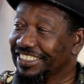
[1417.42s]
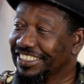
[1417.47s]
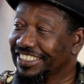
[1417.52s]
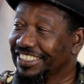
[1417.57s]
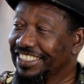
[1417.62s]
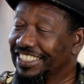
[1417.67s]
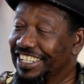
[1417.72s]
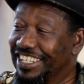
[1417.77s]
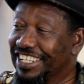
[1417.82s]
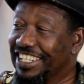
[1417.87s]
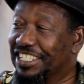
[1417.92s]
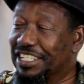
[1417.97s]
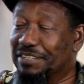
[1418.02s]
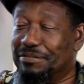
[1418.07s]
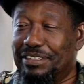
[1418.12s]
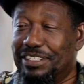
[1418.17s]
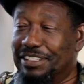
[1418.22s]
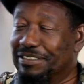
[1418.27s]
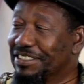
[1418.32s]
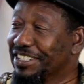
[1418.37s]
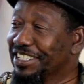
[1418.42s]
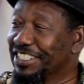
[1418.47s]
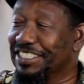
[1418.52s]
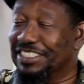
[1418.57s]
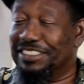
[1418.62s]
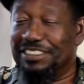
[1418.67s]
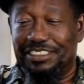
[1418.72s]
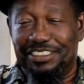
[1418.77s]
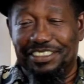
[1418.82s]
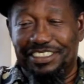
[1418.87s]
Yeah, on top of the value.
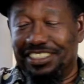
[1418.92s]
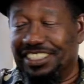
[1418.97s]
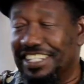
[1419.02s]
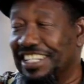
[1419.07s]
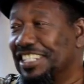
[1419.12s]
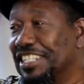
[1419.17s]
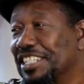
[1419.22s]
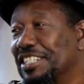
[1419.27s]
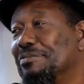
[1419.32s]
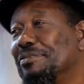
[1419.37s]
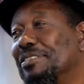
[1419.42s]
And he gave me.